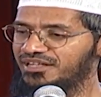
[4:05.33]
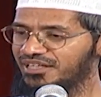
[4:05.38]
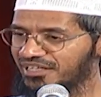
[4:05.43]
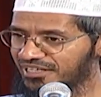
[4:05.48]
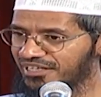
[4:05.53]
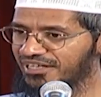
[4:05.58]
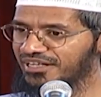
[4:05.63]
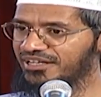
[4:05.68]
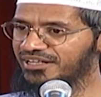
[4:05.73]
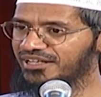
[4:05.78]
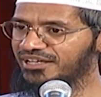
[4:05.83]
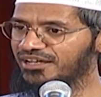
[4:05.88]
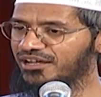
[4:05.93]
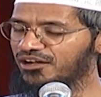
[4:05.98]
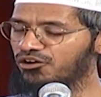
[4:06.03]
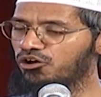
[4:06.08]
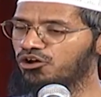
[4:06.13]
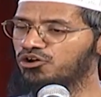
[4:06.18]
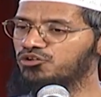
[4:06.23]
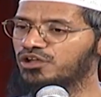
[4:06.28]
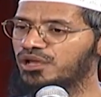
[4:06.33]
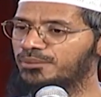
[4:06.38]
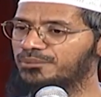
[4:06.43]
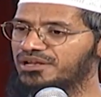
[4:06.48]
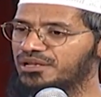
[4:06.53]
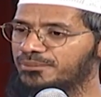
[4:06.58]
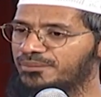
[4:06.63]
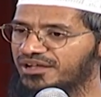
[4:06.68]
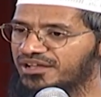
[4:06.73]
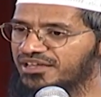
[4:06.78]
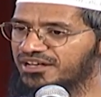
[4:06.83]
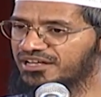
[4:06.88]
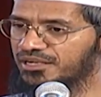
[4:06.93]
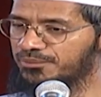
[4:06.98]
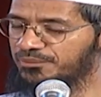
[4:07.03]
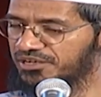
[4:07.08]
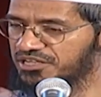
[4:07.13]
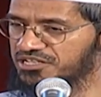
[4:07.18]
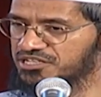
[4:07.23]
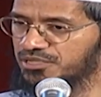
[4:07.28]
In India, according to Emily Beckerin,
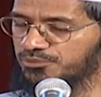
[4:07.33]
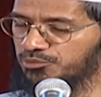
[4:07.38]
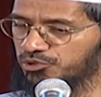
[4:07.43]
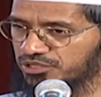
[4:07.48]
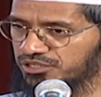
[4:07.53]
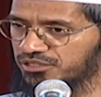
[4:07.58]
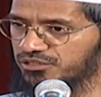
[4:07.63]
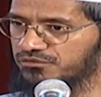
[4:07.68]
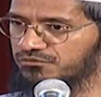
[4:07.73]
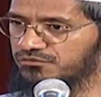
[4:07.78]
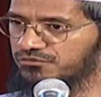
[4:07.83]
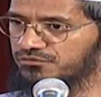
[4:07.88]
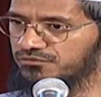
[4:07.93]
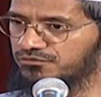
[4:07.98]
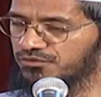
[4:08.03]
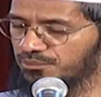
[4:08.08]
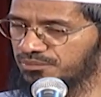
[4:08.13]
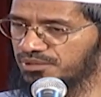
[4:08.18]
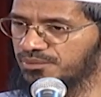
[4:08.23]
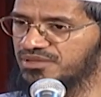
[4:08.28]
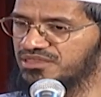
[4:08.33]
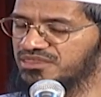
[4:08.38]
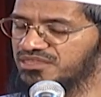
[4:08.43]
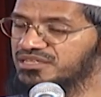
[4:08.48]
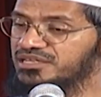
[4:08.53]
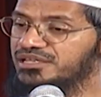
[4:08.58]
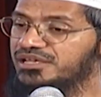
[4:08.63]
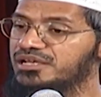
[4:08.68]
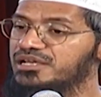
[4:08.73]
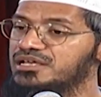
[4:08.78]
a British reporter from BBC,